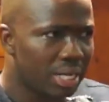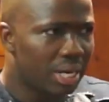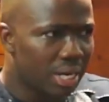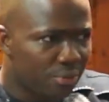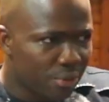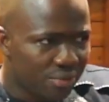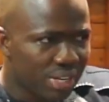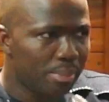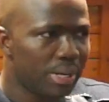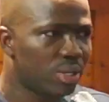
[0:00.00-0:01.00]
15
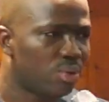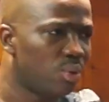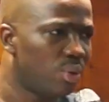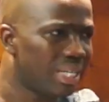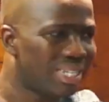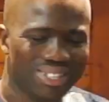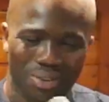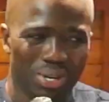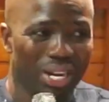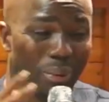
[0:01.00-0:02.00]
minutes to this is only
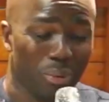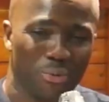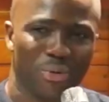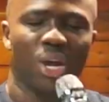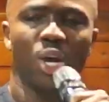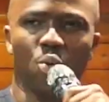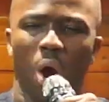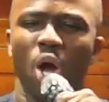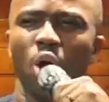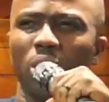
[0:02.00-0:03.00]
of you are
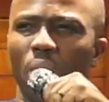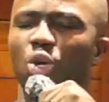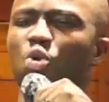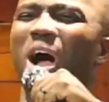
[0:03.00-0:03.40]
the, you are.